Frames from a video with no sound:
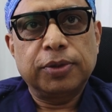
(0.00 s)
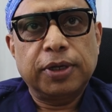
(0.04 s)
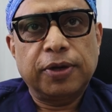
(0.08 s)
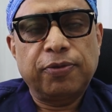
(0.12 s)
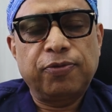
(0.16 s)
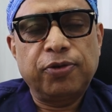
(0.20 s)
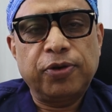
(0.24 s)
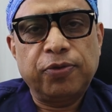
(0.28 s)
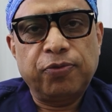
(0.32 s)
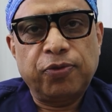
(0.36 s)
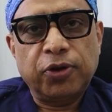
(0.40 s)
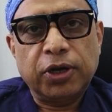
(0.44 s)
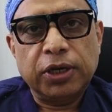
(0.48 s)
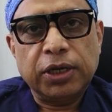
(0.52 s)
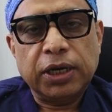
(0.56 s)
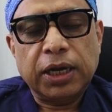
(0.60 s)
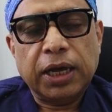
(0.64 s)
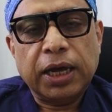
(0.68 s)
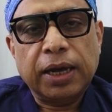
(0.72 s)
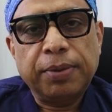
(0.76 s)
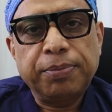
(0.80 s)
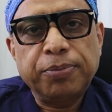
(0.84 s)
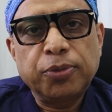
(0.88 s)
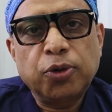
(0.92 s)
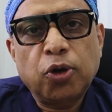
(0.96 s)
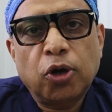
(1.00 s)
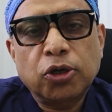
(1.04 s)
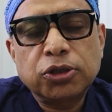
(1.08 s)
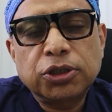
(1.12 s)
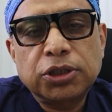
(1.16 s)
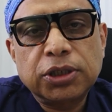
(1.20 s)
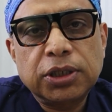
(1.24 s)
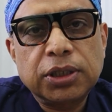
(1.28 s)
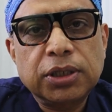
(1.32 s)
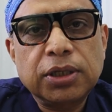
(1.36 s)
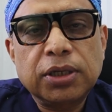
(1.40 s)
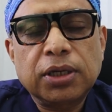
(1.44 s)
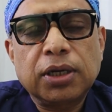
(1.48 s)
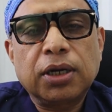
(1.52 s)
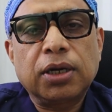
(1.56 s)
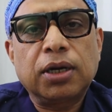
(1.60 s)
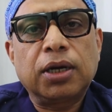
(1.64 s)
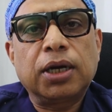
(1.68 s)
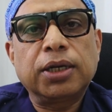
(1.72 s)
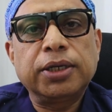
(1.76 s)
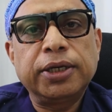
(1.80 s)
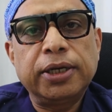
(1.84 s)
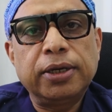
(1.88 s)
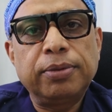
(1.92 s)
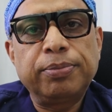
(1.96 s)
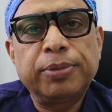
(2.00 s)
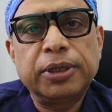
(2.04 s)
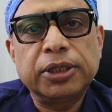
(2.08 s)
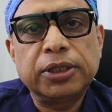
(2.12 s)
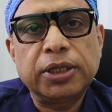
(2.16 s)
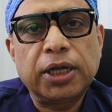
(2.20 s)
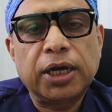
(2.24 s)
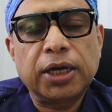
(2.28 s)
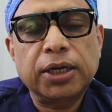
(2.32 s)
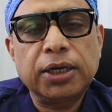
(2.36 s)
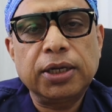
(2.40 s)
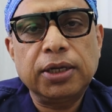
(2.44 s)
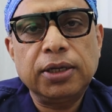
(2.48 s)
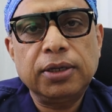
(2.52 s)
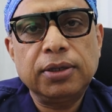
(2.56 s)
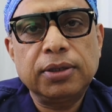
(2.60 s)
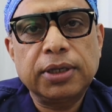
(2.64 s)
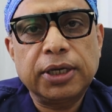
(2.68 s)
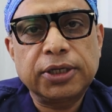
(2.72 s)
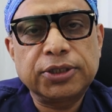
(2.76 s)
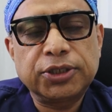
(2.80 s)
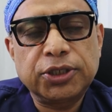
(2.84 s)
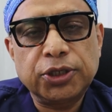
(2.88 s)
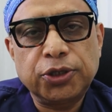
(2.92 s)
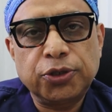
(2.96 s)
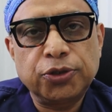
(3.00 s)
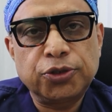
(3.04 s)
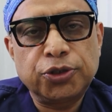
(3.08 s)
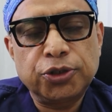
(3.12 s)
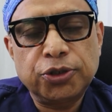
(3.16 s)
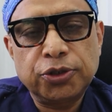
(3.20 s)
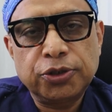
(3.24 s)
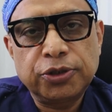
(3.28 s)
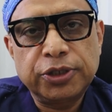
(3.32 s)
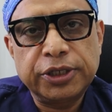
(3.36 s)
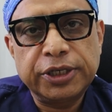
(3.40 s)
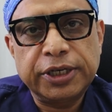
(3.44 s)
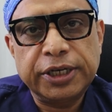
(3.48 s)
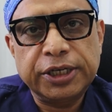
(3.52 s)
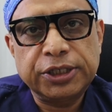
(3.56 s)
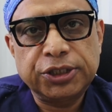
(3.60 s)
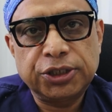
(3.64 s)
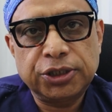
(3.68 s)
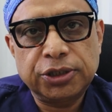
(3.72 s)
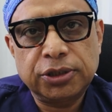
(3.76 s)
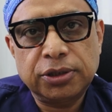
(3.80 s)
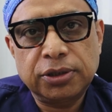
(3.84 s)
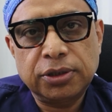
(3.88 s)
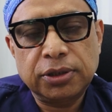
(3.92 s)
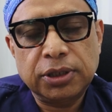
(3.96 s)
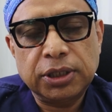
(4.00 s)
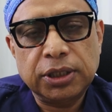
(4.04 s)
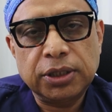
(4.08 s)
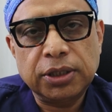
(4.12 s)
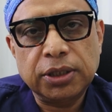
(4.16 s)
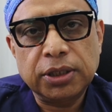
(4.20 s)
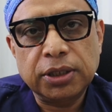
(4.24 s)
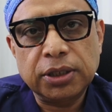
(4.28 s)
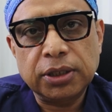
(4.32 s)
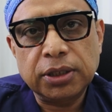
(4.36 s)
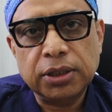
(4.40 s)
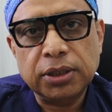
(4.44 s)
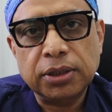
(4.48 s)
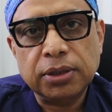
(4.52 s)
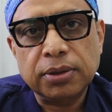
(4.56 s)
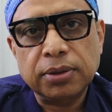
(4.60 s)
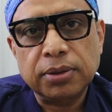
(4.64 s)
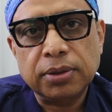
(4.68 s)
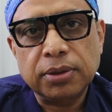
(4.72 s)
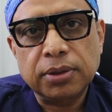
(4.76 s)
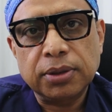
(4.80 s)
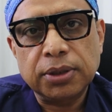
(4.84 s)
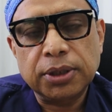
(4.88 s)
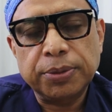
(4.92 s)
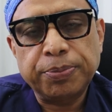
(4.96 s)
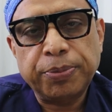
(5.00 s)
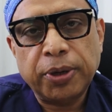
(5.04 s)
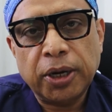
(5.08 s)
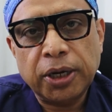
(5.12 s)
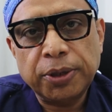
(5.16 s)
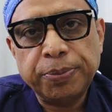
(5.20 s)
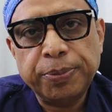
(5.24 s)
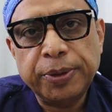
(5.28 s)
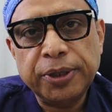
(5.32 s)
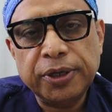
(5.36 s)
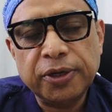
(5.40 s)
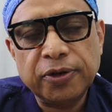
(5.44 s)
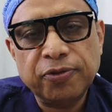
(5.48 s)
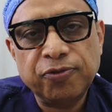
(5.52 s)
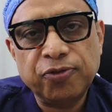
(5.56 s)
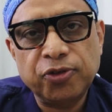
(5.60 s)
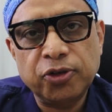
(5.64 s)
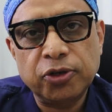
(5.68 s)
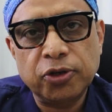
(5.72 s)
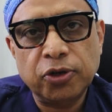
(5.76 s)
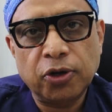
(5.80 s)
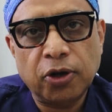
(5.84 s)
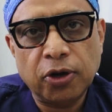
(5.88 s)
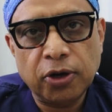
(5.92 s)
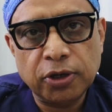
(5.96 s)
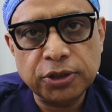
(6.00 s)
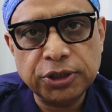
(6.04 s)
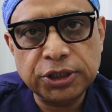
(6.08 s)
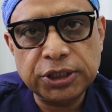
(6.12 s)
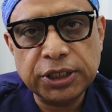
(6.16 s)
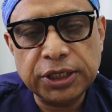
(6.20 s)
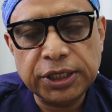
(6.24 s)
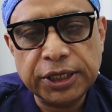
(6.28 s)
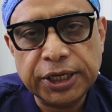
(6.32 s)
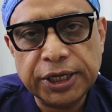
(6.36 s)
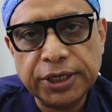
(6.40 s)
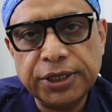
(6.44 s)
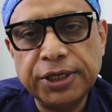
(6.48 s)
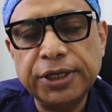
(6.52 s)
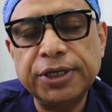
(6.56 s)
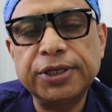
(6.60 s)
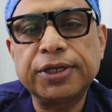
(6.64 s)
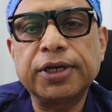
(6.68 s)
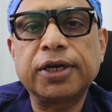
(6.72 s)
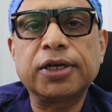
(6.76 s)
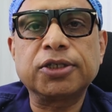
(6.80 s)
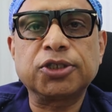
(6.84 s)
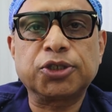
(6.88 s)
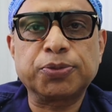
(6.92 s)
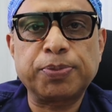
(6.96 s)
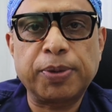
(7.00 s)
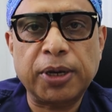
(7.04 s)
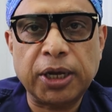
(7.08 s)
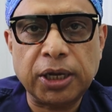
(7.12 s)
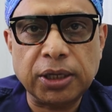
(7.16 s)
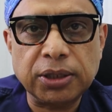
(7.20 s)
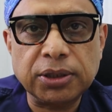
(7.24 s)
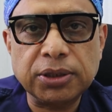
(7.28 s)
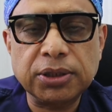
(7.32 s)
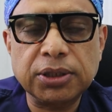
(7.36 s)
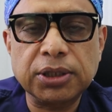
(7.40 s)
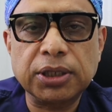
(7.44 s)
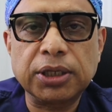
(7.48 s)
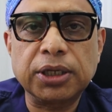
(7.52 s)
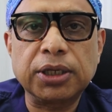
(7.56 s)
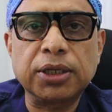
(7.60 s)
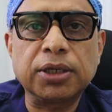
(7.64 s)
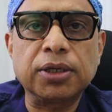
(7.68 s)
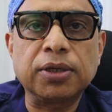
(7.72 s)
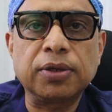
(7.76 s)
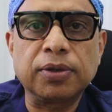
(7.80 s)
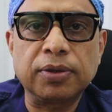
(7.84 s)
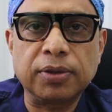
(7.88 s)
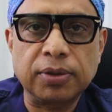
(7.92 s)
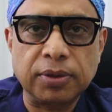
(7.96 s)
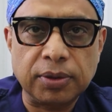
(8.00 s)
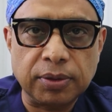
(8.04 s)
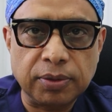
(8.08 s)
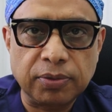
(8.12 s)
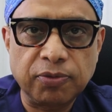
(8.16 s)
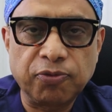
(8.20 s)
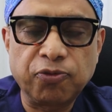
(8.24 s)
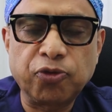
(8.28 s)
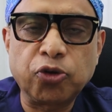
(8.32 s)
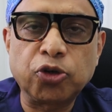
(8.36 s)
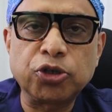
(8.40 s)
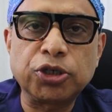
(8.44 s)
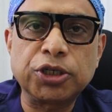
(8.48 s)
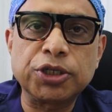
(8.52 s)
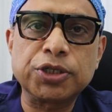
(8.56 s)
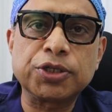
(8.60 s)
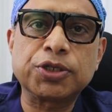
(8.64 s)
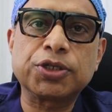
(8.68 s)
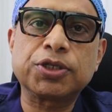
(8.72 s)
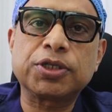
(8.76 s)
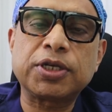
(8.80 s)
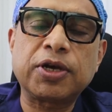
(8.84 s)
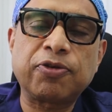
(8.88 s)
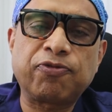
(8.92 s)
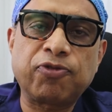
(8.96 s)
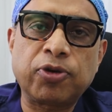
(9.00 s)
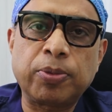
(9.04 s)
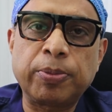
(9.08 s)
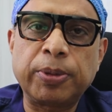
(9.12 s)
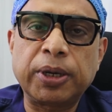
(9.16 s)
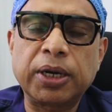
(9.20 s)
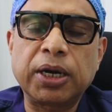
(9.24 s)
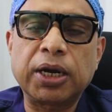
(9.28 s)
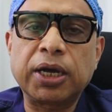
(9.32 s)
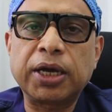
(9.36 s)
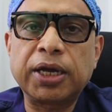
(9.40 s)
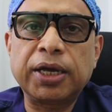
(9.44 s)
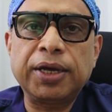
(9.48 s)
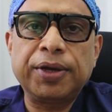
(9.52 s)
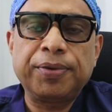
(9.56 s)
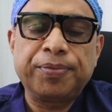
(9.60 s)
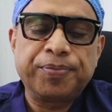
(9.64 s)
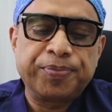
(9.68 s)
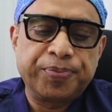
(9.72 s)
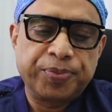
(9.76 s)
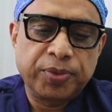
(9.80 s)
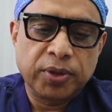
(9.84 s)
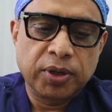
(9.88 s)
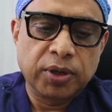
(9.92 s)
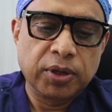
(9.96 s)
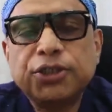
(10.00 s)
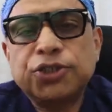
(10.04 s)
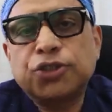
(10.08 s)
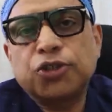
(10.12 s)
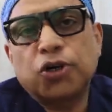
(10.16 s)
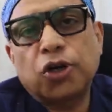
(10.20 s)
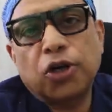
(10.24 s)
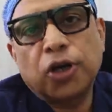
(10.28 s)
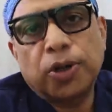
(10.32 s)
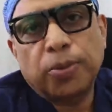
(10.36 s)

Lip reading: everyone. I am Dr. Anil Mandhani, Executive Director in the Department of Urology and Kidney Transplant in Fortis FMRI. Let's talk